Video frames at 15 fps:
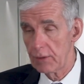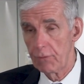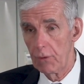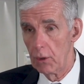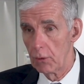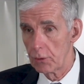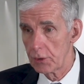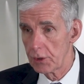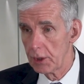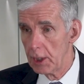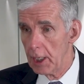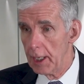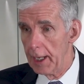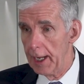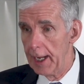folks.
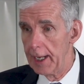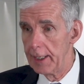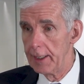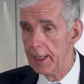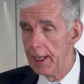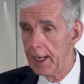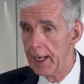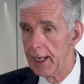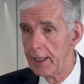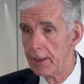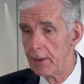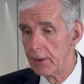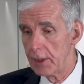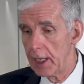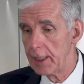And
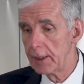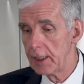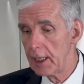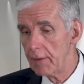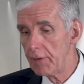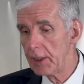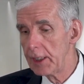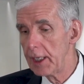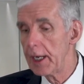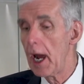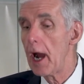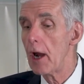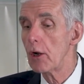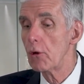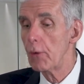given that
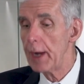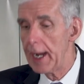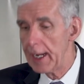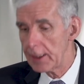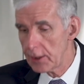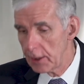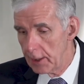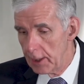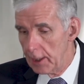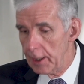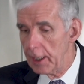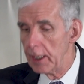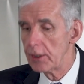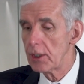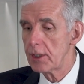our grant
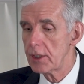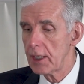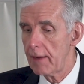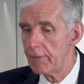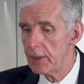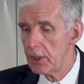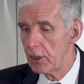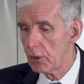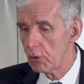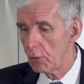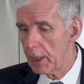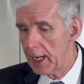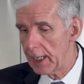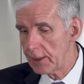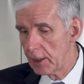is a 7-year
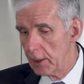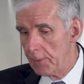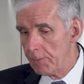grant,